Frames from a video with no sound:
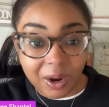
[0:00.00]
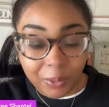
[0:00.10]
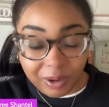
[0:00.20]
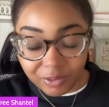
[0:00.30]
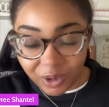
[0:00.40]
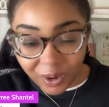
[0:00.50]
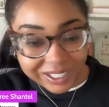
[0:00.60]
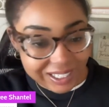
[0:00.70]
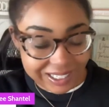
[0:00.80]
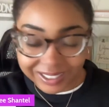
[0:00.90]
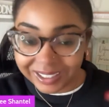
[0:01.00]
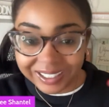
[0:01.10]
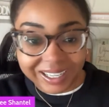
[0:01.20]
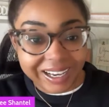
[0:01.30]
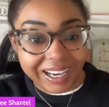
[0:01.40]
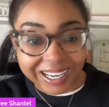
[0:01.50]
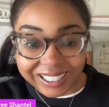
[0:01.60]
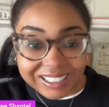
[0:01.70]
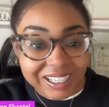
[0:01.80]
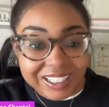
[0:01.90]
we have gone in
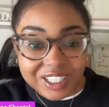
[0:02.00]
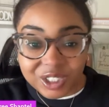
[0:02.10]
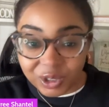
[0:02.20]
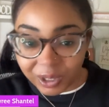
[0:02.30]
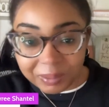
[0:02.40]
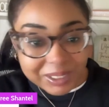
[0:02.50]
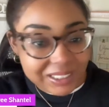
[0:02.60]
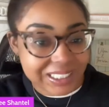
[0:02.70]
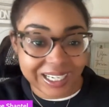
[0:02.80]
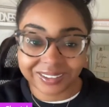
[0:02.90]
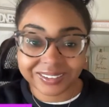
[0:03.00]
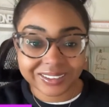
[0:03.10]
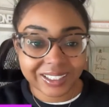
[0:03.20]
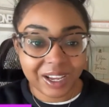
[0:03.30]
and scrubbed it down,